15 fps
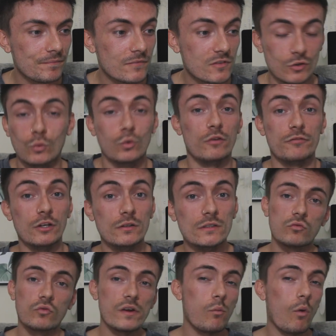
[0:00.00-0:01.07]
to all of you.
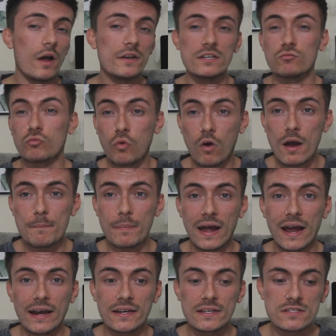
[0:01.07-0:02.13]
Rewinding right
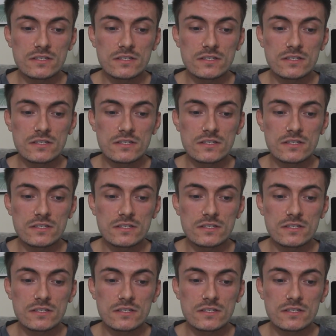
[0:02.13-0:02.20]
back